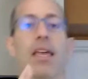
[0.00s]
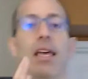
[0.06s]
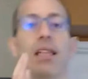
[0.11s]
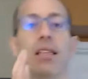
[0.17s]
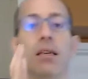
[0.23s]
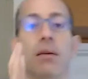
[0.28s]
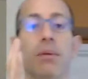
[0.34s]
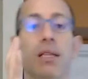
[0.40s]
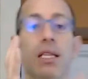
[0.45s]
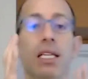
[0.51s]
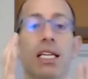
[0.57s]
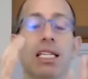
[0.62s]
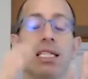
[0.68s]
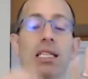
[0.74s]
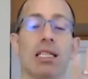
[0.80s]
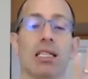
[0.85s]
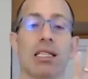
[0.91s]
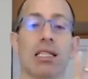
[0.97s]
and the ability
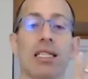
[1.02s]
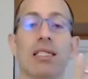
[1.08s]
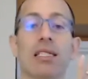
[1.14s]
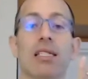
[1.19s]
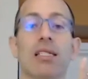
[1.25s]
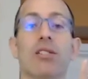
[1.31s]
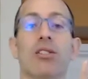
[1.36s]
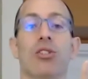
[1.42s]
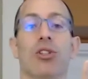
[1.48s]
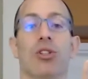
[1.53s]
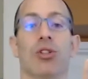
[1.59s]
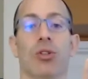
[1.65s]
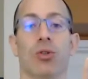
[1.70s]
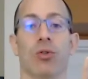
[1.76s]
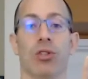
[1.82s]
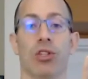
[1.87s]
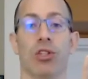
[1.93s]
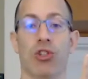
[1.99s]
to listen
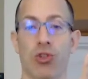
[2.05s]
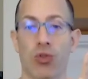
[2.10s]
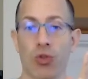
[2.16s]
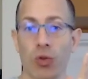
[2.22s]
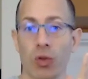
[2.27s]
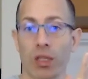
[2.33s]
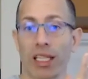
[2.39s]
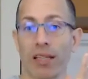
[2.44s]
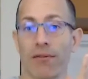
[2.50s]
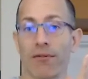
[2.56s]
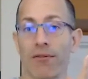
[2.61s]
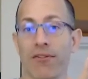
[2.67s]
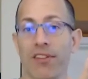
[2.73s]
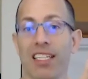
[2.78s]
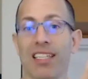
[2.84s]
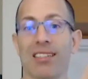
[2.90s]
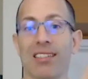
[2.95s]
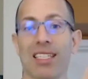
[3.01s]
to truly
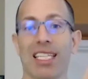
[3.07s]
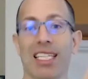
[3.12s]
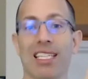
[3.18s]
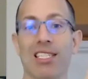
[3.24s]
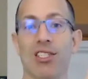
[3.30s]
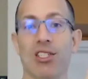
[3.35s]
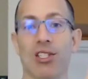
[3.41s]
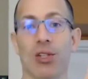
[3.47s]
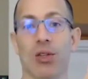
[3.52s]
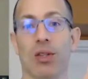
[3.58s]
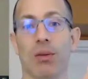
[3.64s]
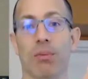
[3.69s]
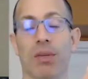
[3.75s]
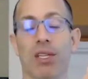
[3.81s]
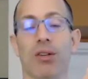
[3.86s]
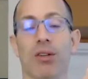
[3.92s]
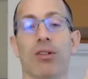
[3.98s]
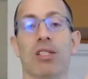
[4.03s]
feel into the
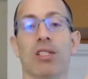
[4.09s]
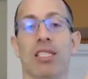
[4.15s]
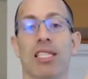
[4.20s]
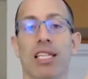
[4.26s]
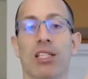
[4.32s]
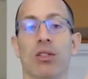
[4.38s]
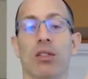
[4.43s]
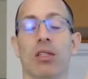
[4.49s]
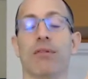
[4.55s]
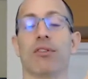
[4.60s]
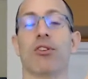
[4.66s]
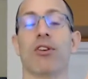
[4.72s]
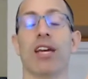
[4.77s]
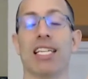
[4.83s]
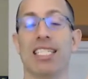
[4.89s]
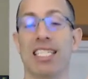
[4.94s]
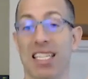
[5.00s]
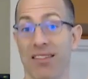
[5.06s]
pure signal of
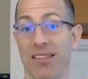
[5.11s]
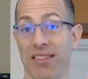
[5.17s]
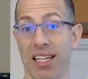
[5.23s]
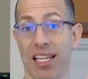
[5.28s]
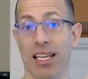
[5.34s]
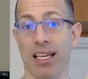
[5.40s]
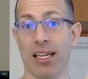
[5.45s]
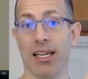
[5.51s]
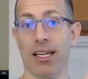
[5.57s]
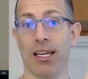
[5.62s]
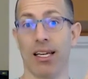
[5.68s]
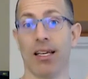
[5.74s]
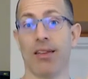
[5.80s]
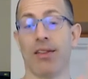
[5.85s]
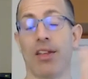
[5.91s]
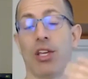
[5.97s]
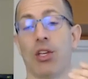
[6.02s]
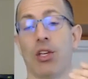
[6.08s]
creativity
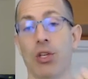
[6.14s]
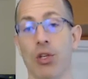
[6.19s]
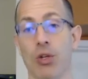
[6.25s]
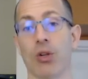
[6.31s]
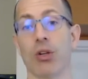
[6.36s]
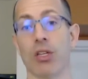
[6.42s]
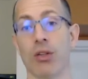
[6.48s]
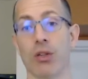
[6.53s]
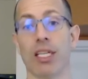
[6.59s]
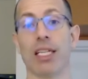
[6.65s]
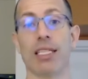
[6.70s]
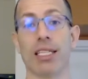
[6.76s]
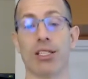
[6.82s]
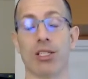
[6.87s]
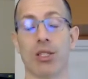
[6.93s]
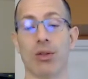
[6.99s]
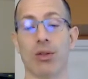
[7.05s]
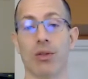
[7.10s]
that you're
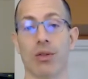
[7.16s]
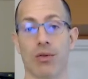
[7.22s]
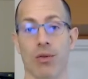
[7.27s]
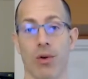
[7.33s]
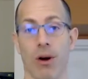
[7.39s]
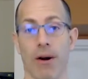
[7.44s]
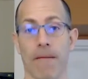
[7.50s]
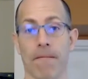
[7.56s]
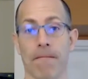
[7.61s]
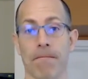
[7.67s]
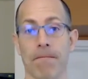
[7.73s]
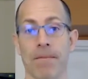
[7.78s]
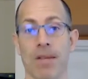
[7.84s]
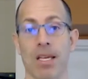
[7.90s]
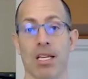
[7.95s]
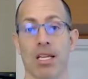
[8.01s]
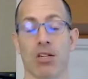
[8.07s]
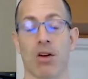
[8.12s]
uniquely tuned for.
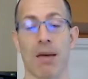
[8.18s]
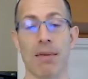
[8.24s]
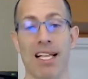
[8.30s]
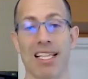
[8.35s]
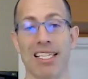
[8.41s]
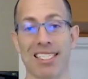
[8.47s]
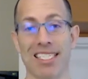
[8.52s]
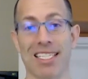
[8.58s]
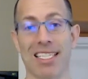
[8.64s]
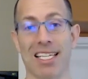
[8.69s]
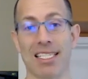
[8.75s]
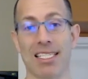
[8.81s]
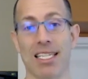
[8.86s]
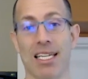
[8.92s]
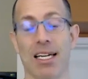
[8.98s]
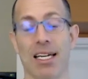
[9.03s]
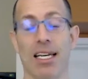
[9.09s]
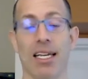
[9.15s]
So I'm Alex
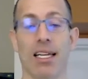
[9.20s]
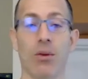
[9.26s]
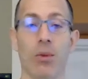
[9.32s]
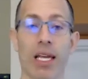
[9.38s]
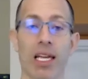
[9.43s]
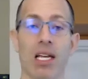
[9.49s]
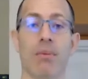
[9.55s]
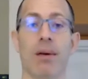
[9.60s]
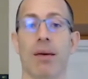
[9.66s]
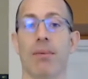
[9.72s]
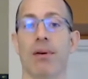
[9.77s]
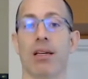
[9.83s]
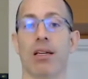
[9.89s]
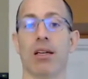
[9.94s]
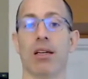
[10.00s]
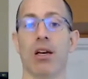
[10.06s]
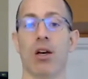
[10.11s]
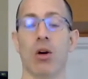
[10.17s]
Iglesia, and in Wake Up
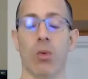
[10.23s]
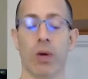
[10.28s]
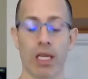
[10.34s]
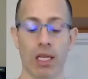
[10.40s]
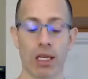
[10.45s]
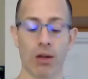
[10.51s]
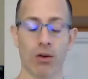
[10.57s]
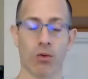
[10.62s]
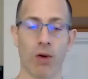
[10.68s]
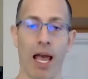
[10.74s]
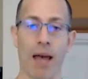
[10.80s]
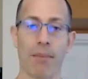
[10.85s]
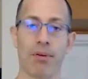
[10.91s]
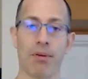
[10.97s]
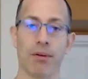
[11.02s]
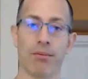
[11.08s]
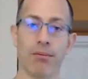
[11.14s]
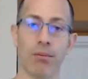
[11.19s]
Epic, we
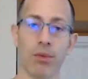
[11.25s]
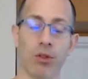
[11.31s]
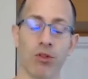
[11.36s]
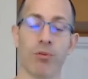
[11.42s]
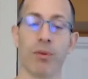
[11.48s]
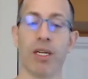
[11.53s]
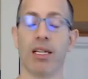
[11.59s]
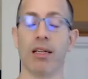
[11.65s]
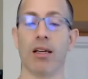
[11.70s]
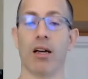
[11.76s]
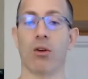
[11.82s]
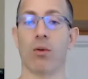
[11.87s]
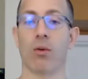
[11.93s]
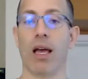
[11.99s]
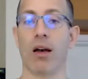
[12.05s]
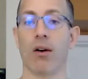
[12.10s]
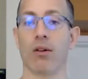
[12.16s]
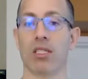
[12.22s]
wrap movement
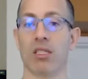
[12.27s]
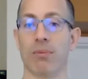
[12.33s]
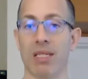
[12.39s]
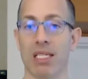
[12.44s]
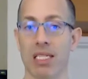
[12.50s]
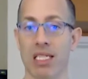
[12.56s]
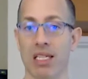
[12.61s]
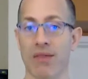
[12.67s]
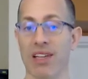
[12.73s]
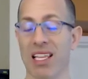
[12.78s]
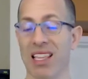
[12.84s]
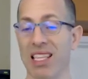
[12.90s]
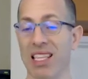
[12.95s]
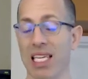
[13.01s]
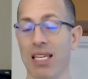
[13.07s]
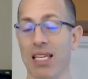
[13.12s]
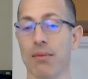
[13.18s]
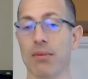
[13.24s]
around specific
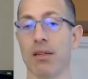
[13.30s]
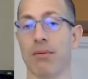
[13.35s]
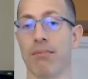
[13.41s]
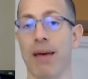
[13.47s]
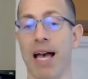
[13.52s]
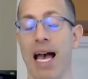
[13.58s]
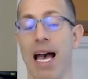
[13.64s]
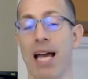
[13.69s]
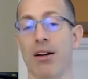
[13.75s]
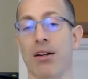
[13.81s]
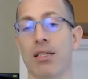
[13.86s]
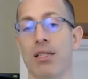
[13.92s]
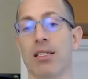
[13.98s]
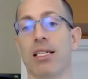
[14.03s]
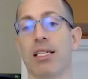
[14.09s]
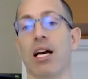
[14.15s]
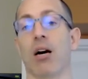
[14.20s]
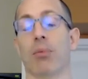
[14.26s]
themes and
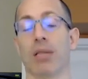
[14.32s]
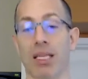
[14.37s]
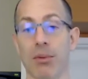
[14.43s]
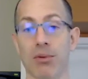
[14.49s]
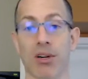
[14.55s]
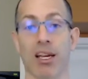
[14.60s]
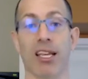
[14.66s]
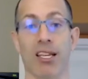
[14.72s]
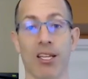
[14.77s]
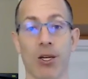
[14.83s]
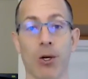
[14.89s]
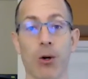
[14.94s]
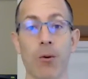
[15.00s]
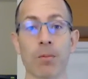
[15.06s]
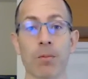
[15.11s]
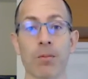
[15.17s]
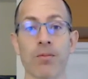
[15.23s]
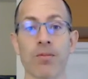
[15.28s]
patterns to help liberate
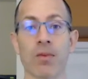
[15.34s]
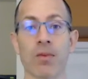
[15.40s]
you.